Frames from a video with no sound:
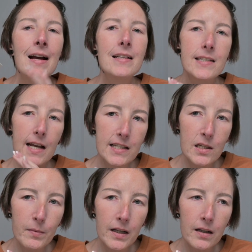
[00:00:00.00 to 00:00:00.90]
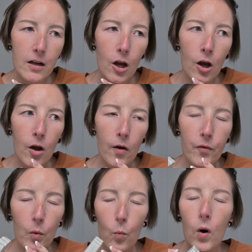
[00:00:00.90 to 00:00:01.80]
testament of
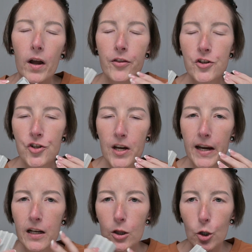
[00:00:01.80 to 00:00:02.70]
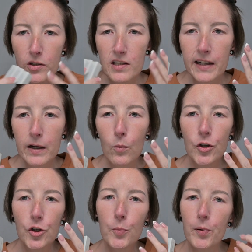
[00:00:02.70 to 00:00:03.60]
what the shade looks like
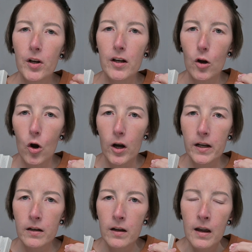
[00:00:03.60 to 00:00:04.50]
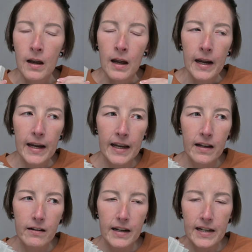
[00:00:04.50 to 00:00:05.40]
when you put it on.
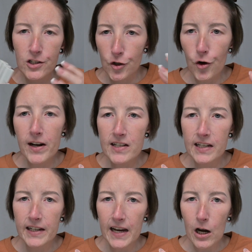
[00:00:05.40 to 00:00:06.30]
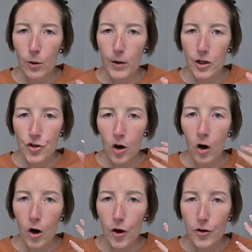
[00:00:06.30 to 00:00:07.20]
And it's crazy how much
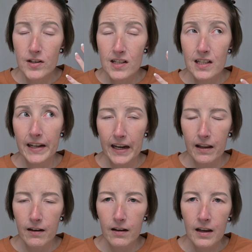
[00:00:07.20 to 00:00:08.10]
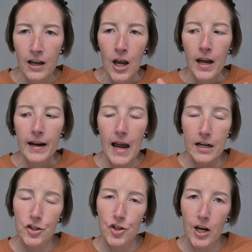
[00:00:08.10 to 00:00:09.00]
our skin kind
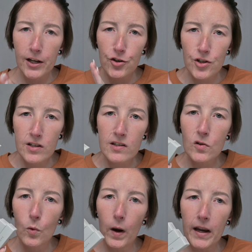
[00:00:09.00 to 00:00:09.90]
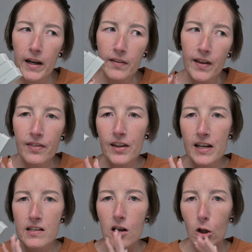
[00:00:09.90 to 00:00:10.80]
of changes the way that
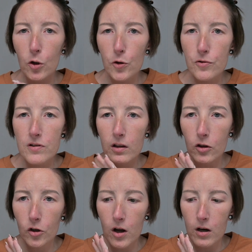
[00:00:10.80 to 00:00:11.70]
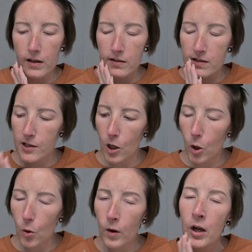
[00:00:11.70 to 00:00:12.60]
these colors look on us.
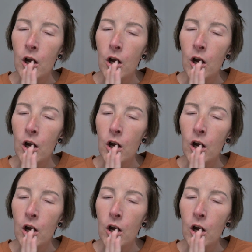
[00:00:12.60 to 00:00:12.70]
So